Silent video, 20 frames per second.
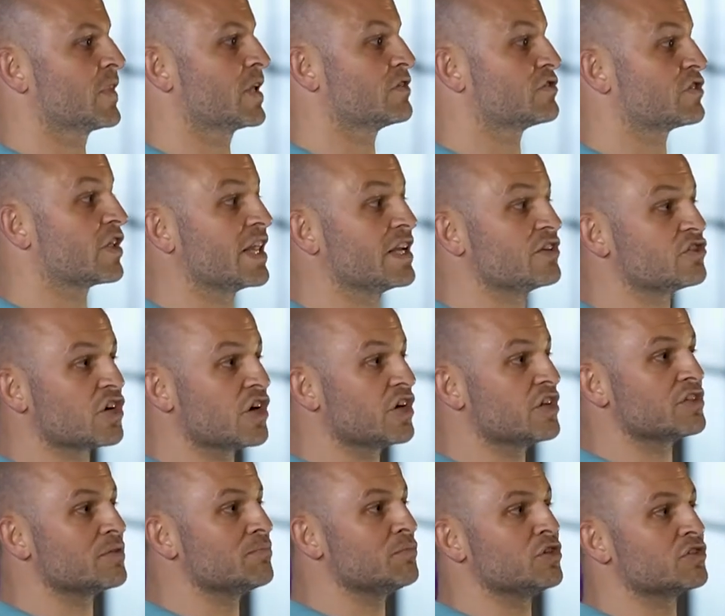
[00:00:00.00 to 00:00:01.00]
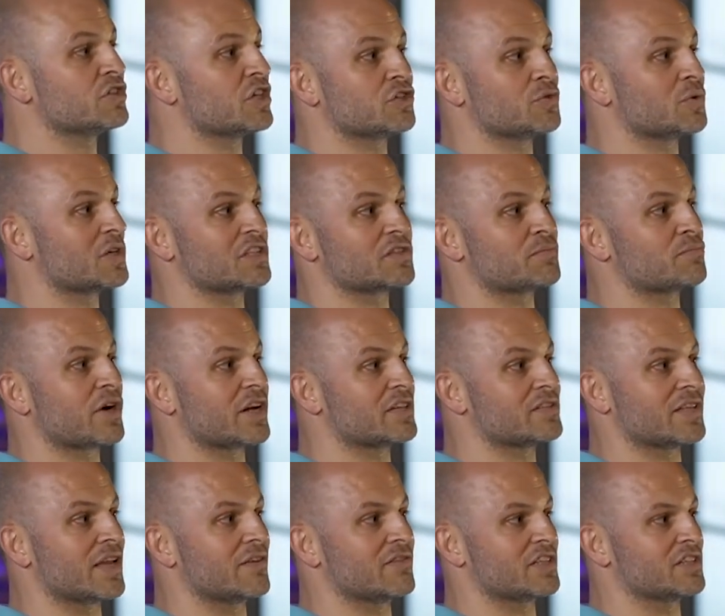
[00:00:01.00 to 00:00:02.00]
So they turned to music to express
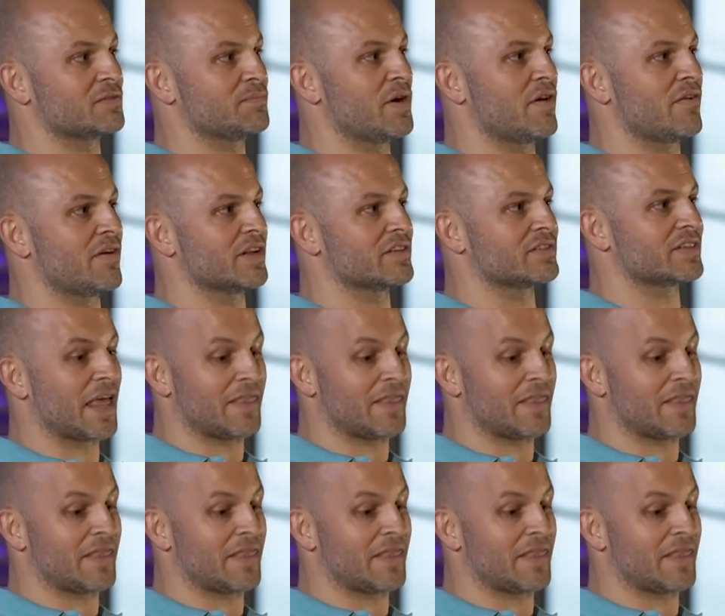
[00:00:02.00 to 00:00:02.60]
their experience.